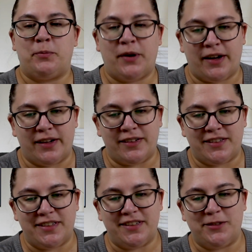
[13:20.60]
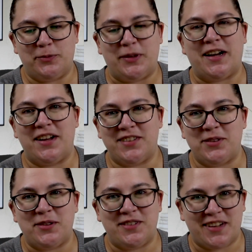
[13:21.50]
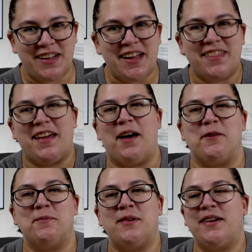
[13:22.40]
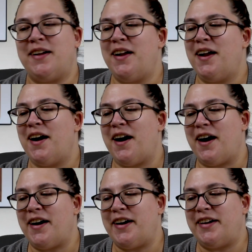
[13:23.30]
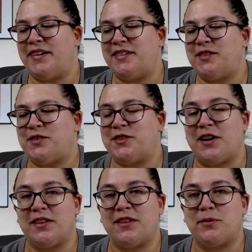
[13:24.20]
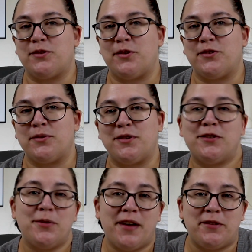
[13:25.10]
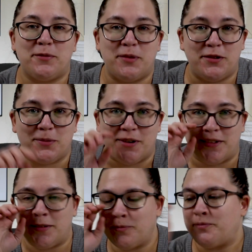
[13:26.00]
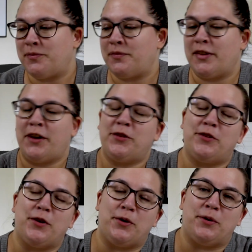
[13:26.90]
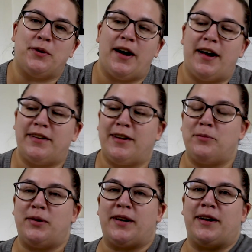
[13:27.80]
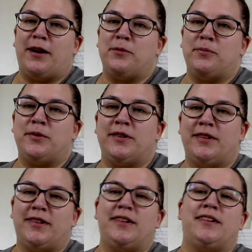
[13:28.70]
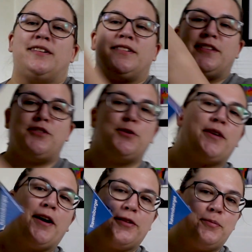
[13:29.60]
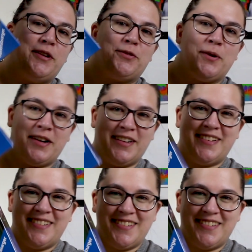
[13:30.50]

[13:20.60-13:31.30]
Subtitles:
But because I was looking at them, I saw that there was also a 2,000 piece one. So I ended up picking up the 2,000 piece one.